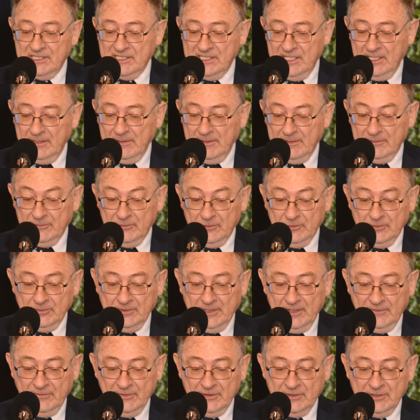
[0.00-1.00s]
it's now a
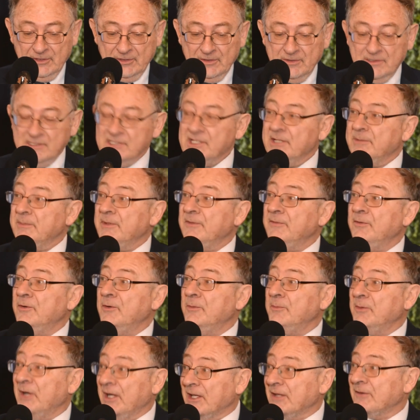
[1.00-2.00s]
rule never to do so
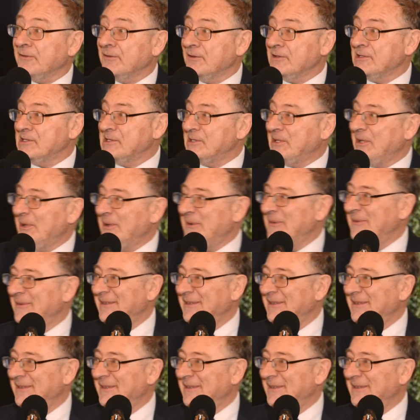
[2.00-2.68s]
before breakfast.